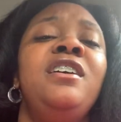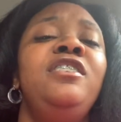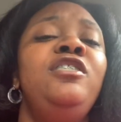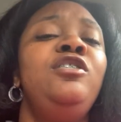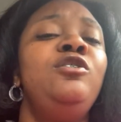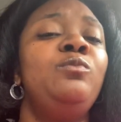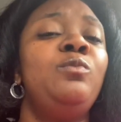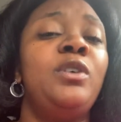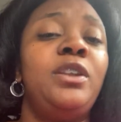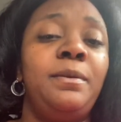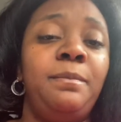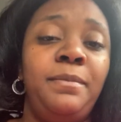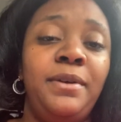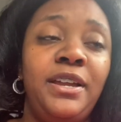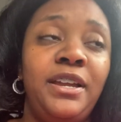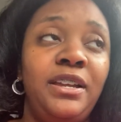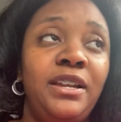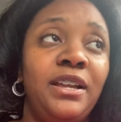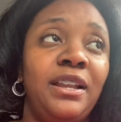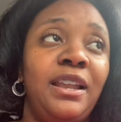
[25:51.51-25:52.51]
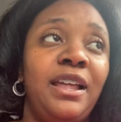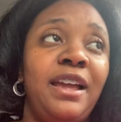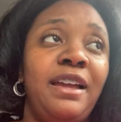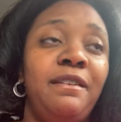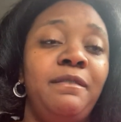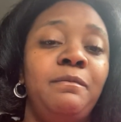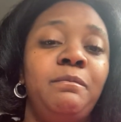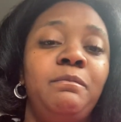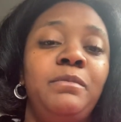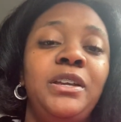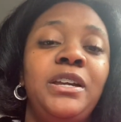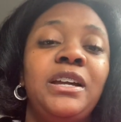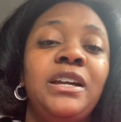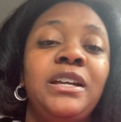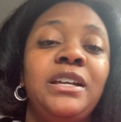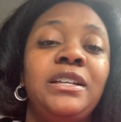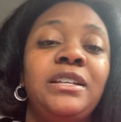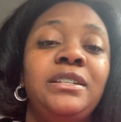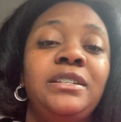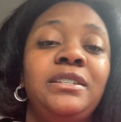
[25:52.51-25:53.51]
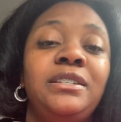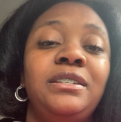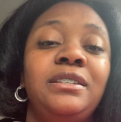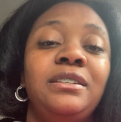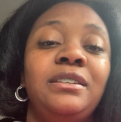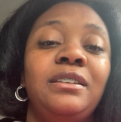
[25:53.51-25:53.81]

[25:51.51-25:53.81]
you want to be in your life, because